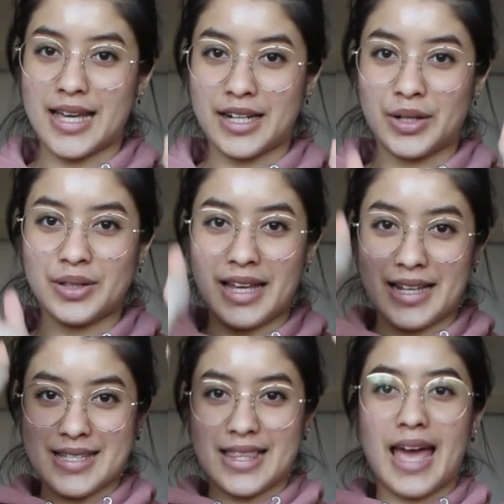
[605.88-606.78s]
that
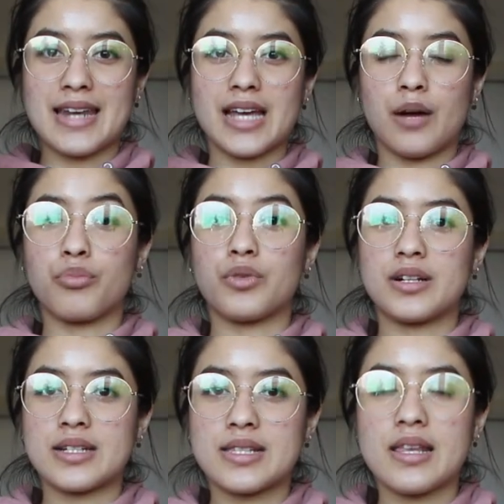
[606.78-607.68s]
like slant
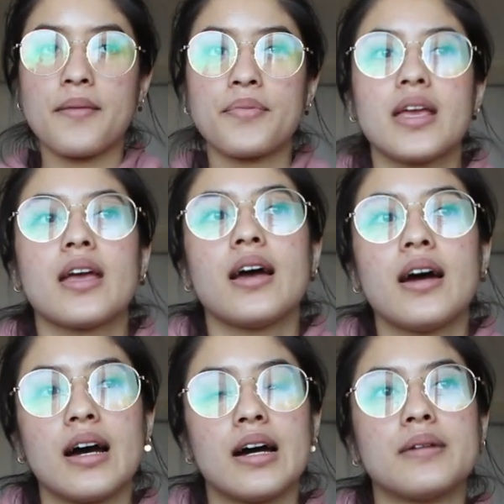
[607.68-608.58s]
upwards.
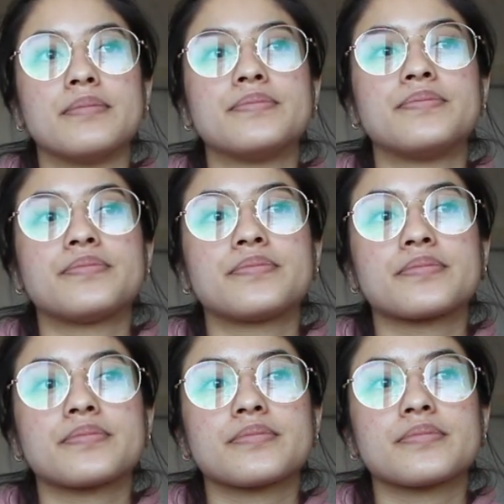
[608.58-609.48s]
Um,
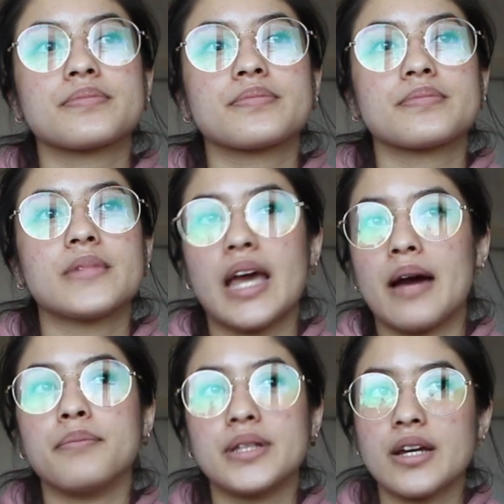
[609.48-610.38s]

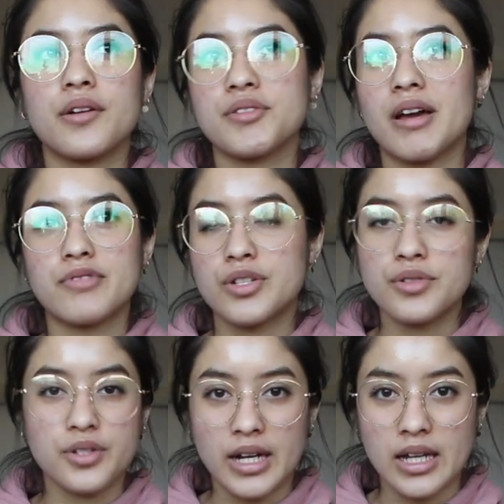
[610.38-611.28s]
yeah, but they also have two
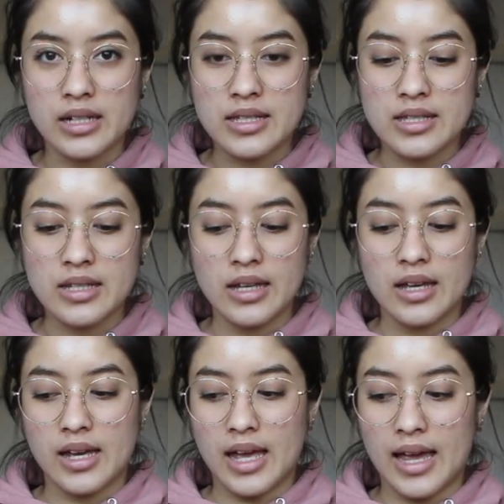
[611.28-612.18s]
screens
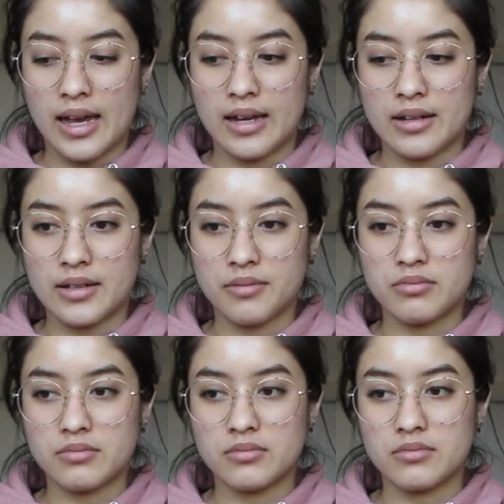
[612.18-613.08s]
and
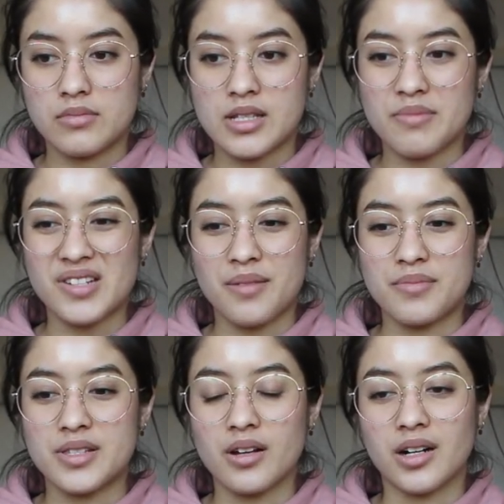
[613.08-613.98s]

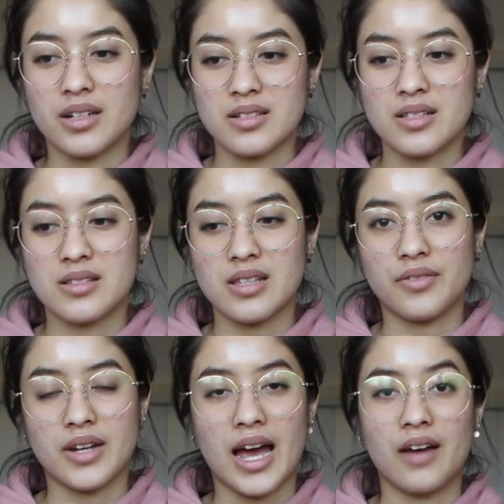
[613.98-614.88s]
sometimes the artists
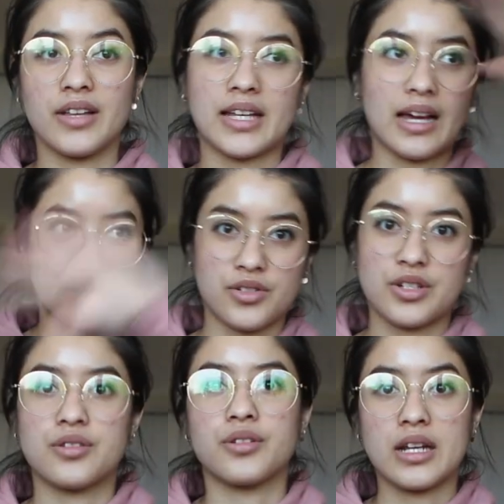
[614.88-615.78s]
even have like extra
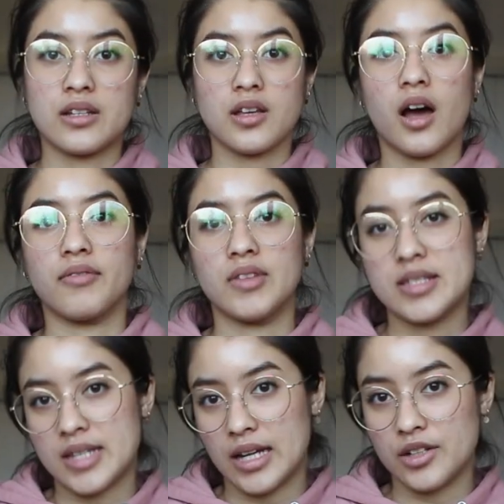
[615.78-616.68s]
screens on the
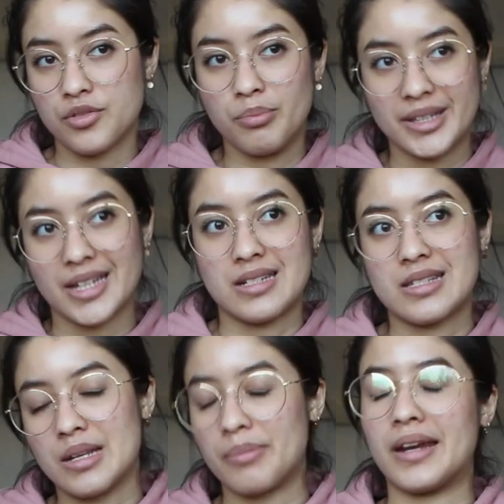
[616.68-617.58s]
stage, but
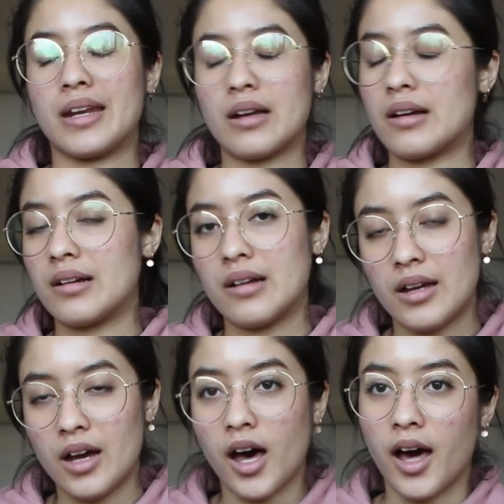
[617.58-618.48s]
that's depending
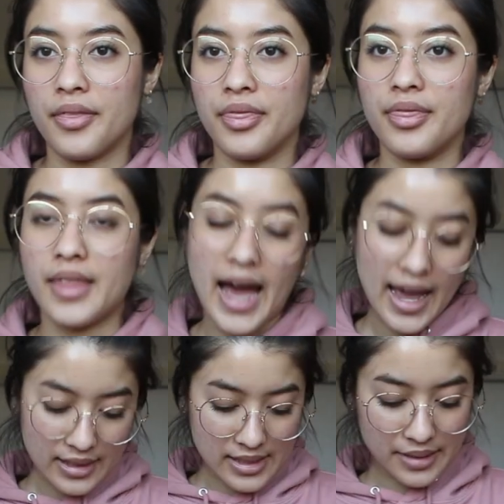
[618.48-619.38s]
on
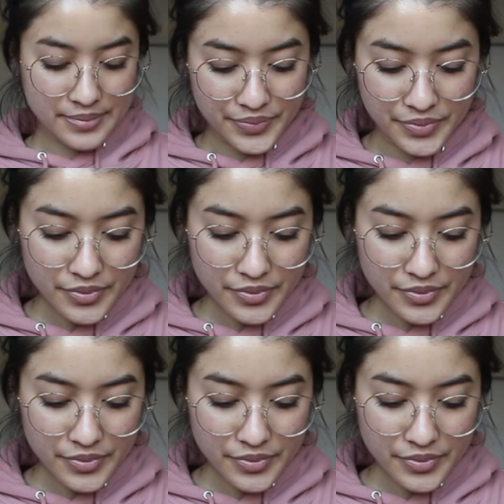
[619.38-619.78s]
that.